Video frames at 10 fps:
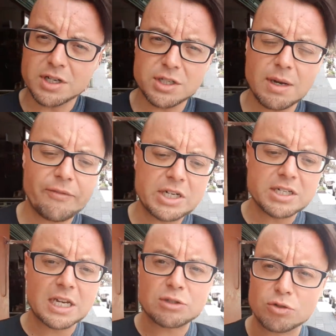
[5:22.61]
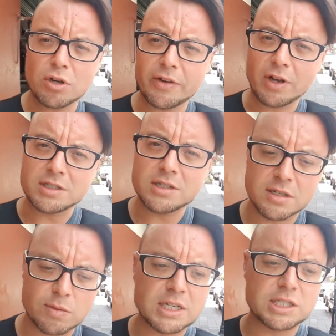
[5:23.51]
I do have an international driving licence
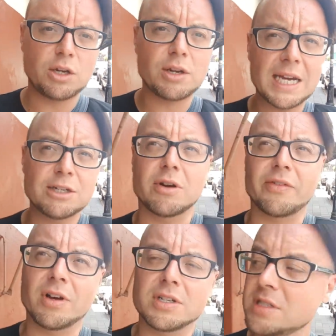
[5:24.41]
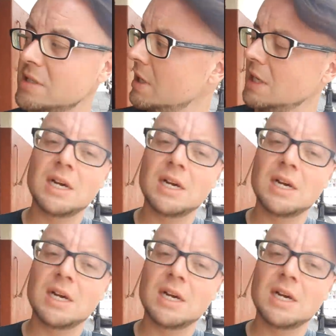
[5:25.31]
as well as a UK driving licence.